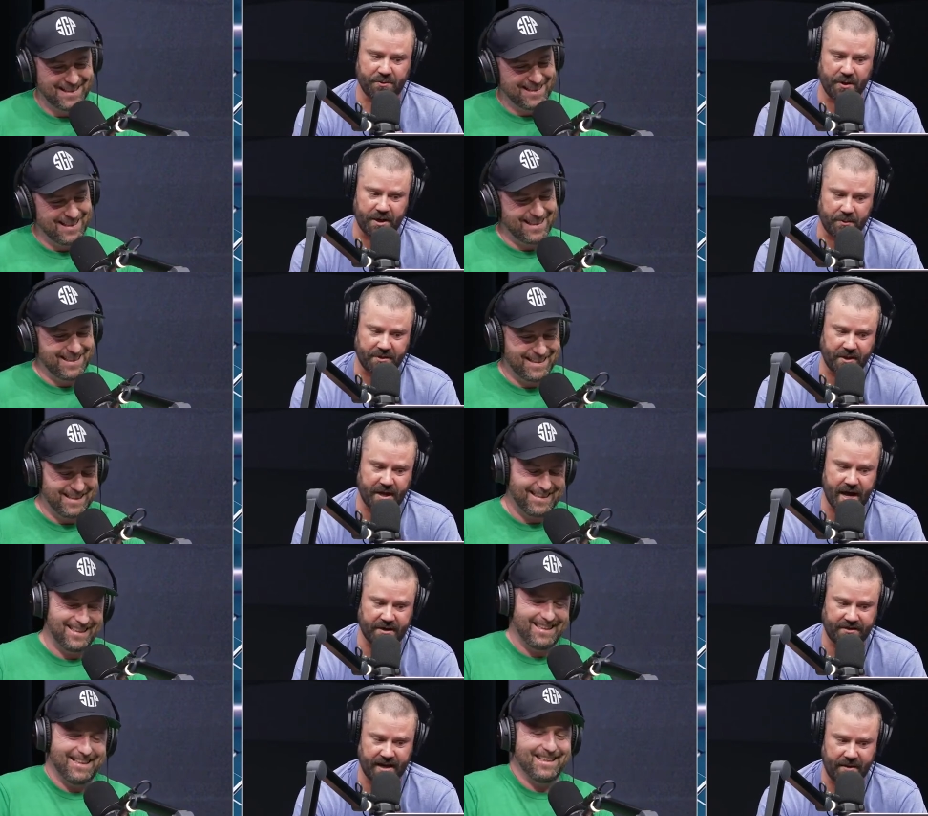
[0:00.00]
Speaker 1: twenty was the
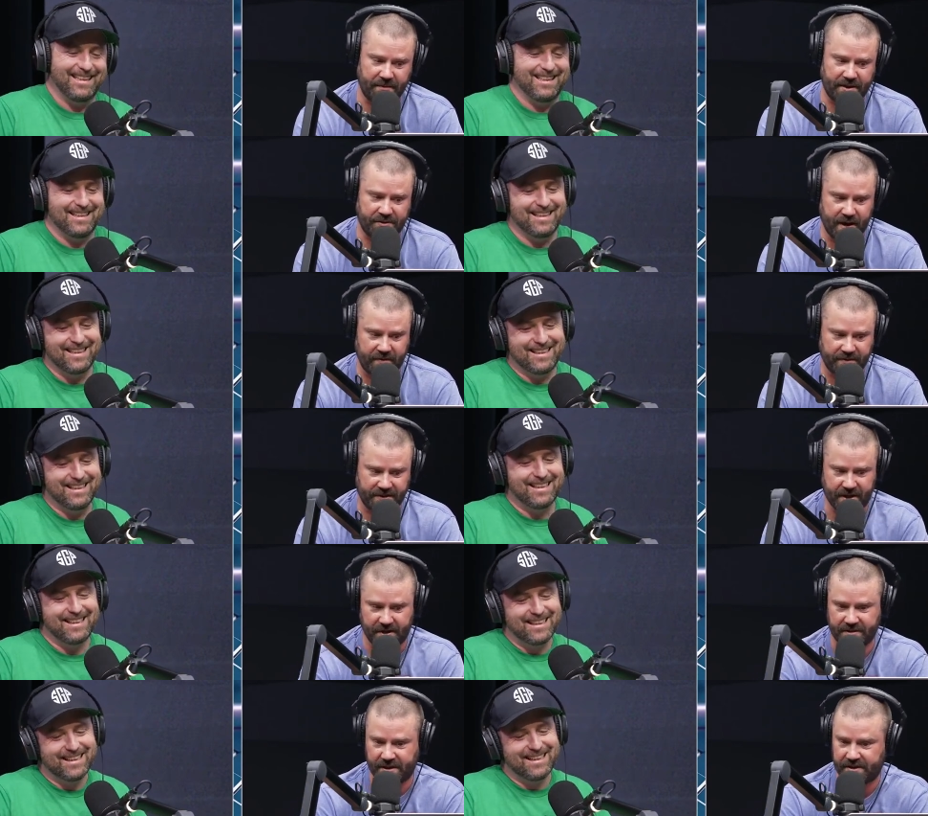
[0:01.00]
last time that Travis
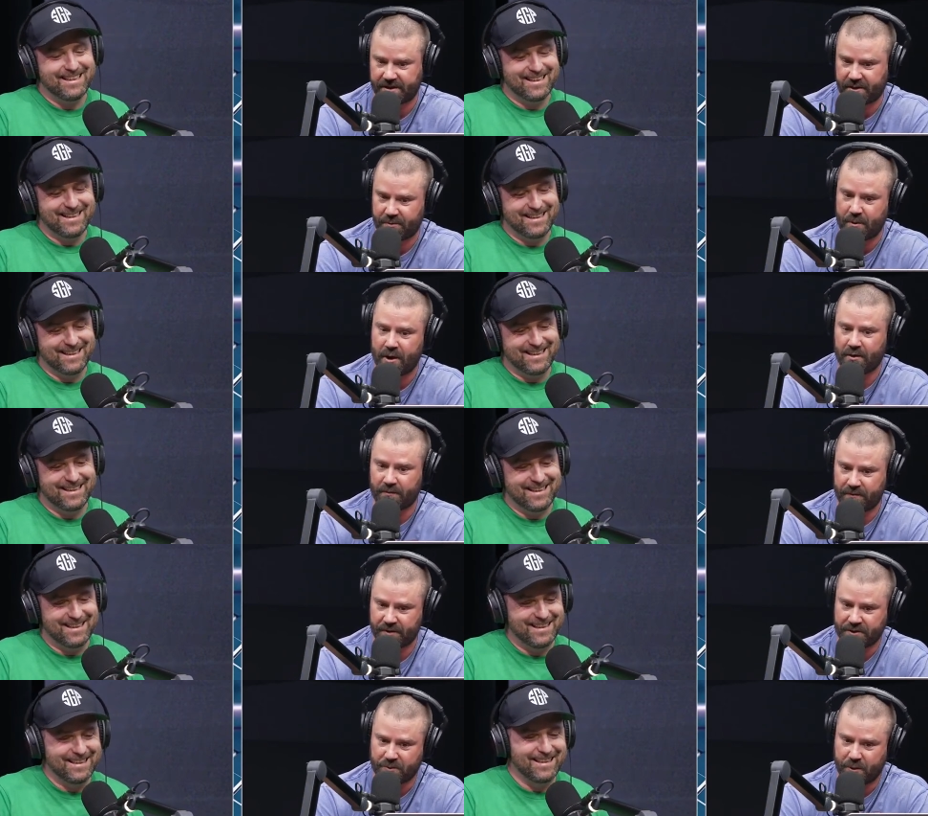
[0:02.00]
Kelce and Darren Waller
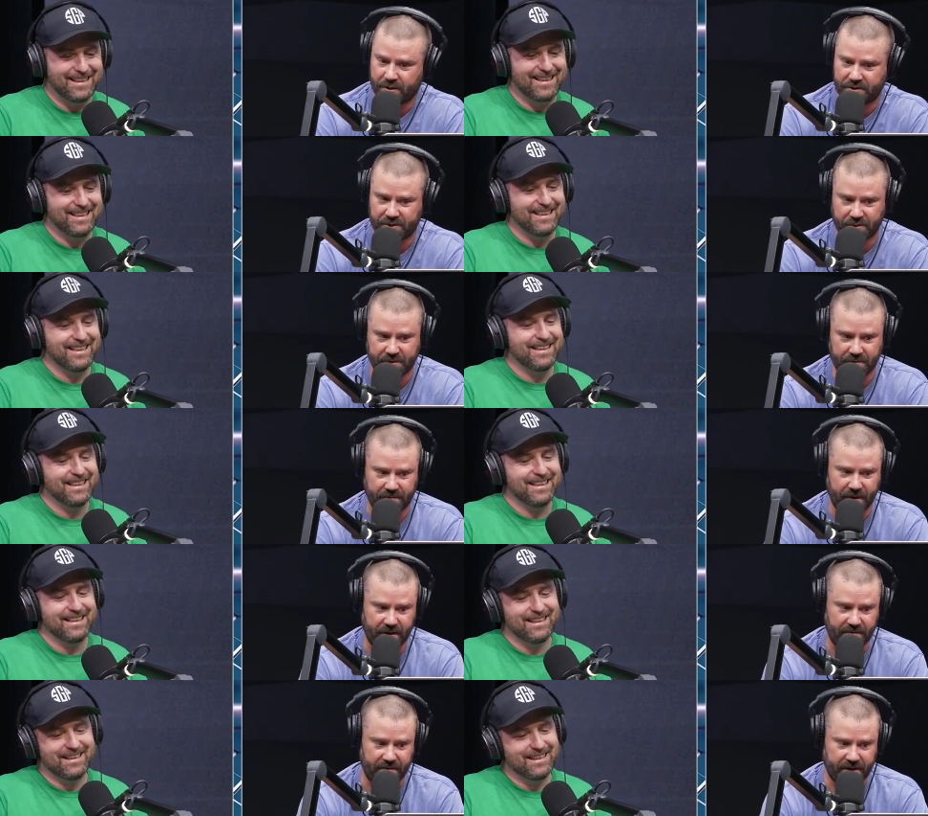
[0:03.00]
finished one two in the
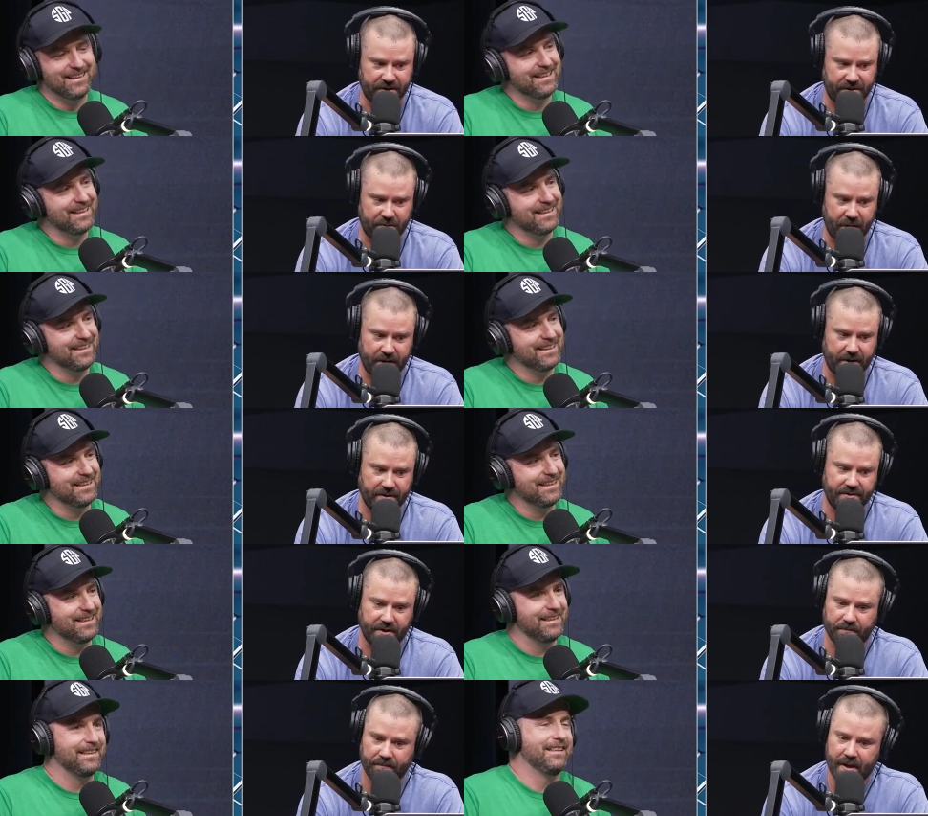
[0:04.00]
uh, fantasy rankings.
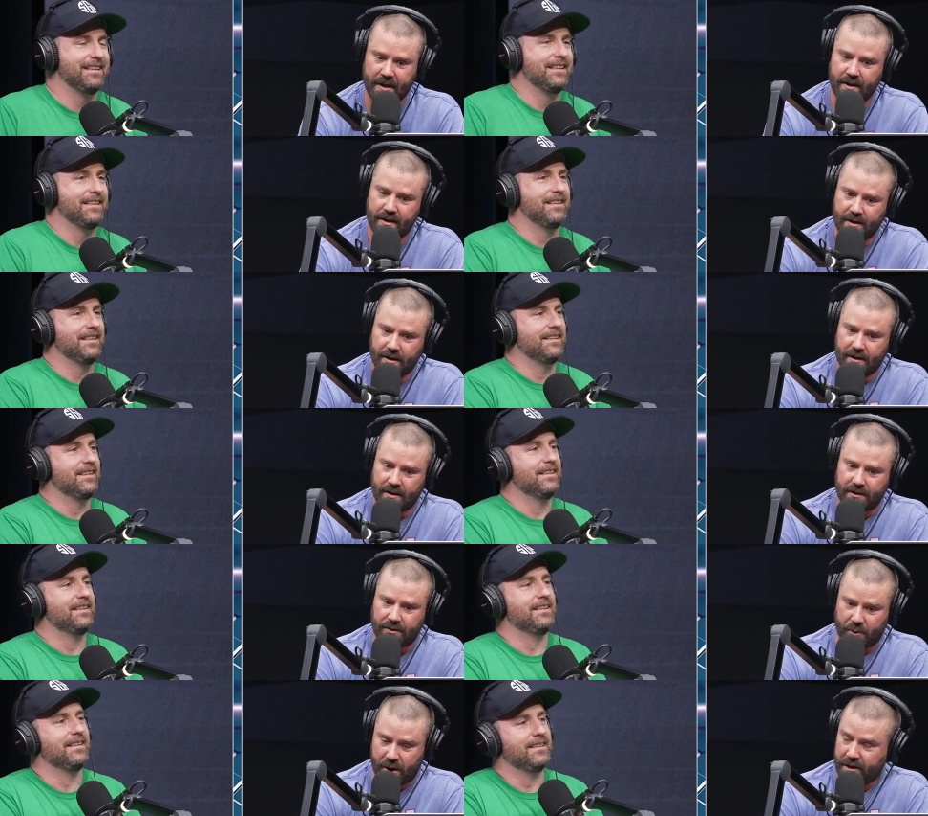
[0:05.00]
So.
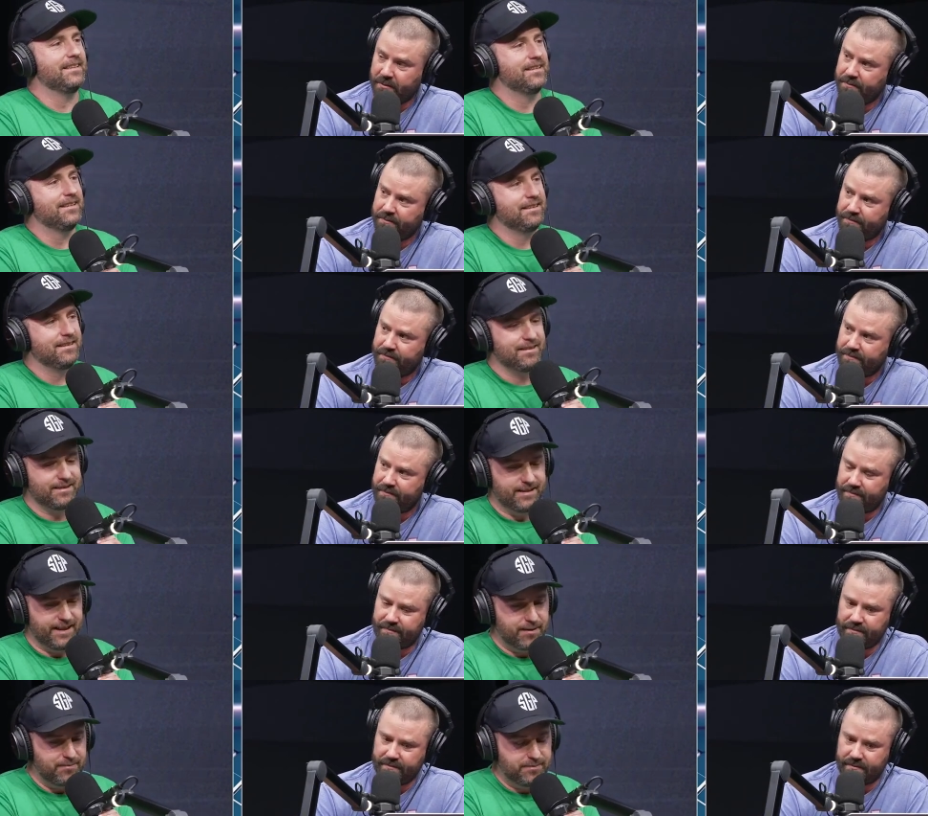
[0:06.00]
Speaker 2: Three?
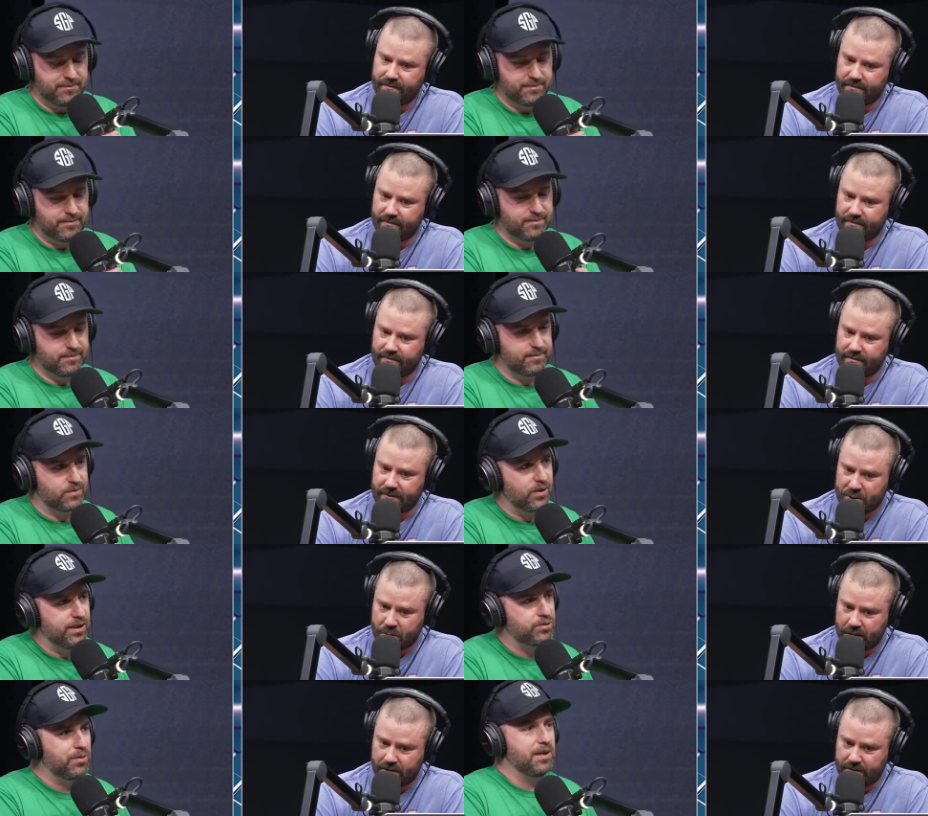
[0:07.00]
Yep.
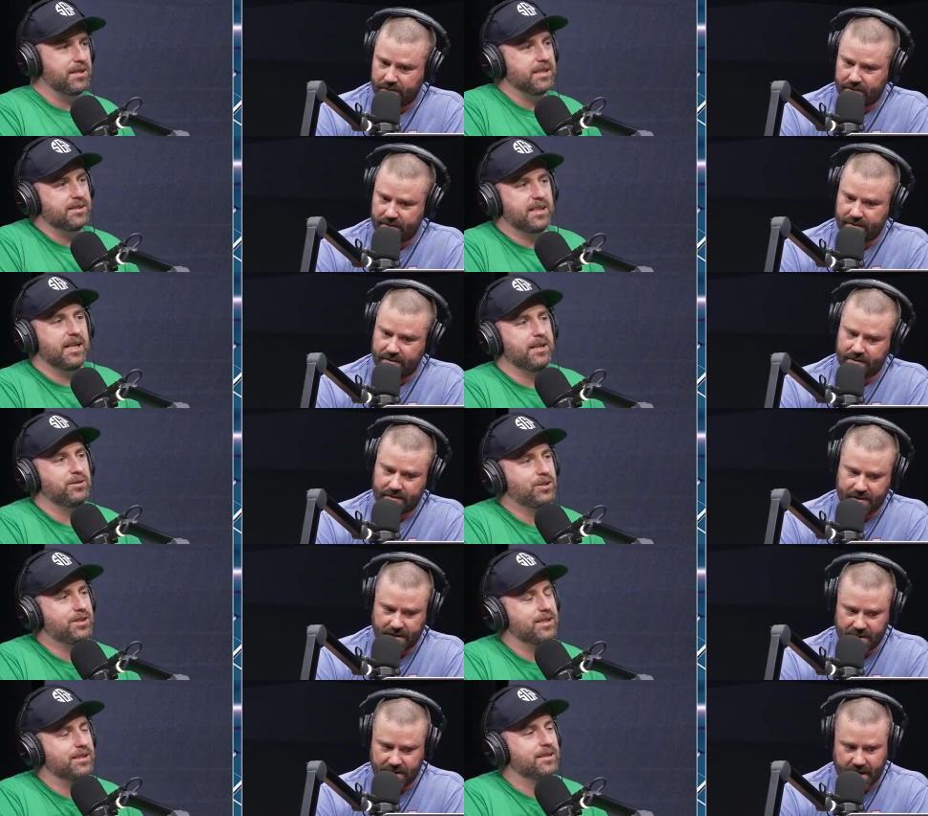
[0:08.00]
Three is where things get
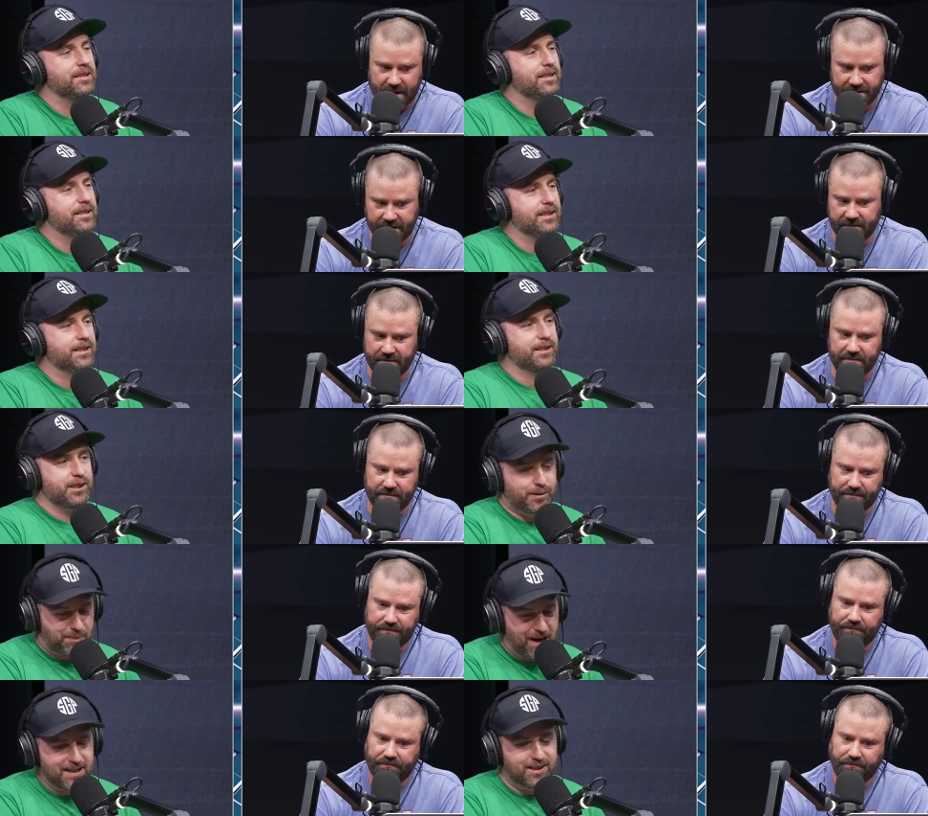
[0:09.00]
interesting. Is it?
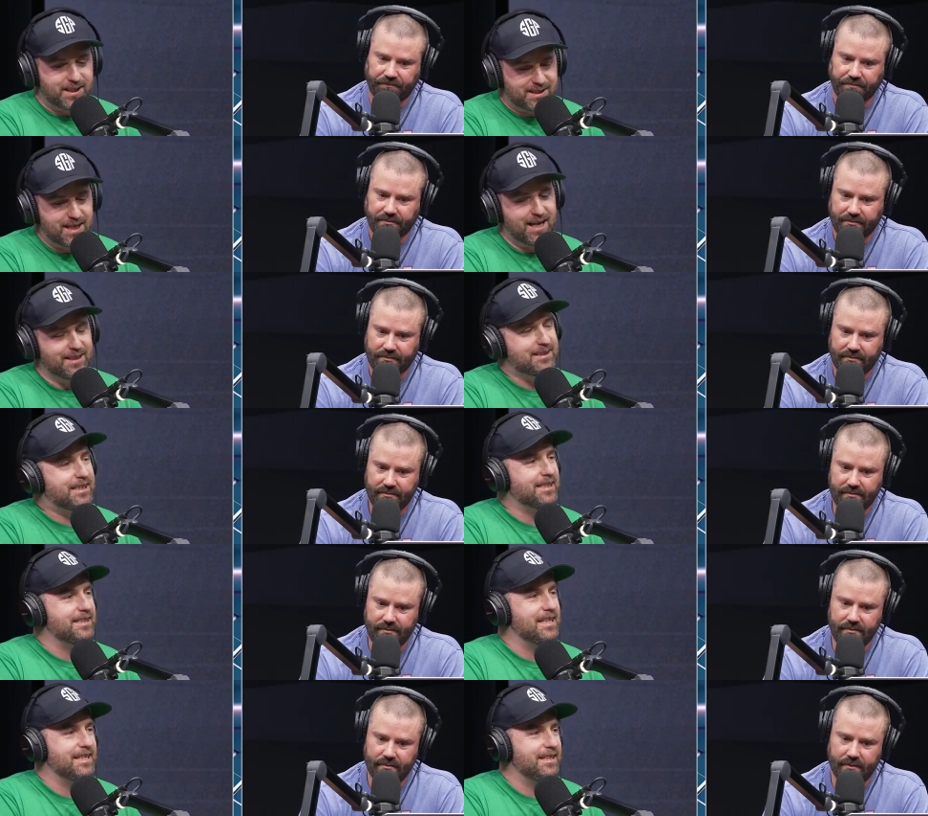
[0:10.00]
Spicy takes
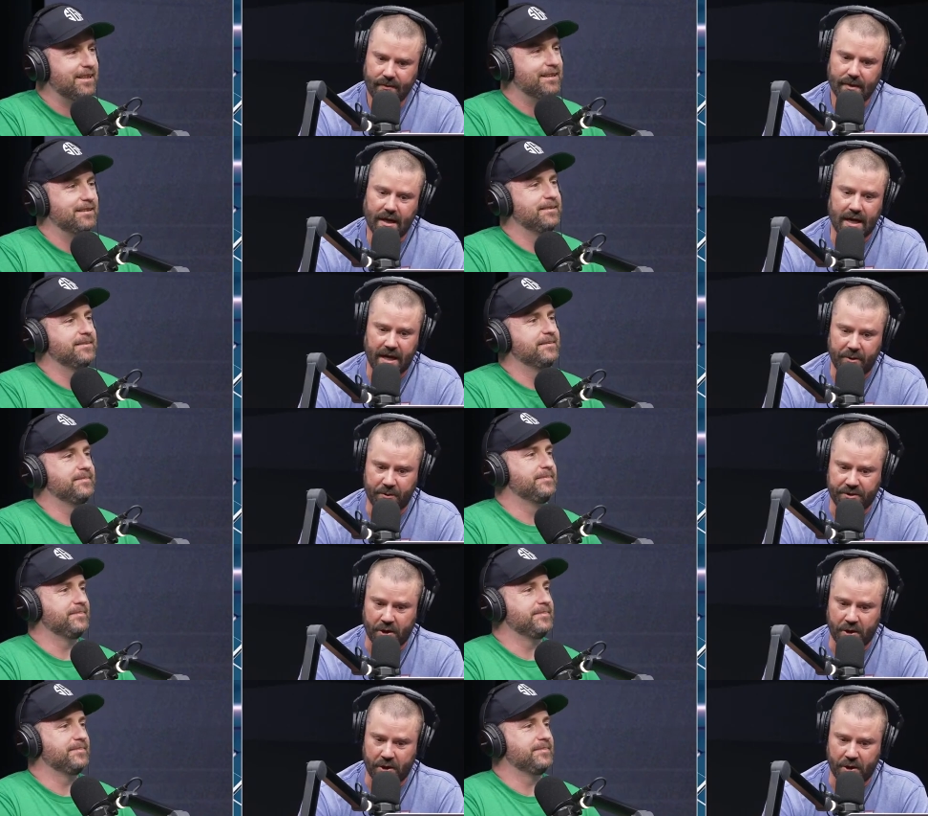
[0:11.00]
continue. It, it was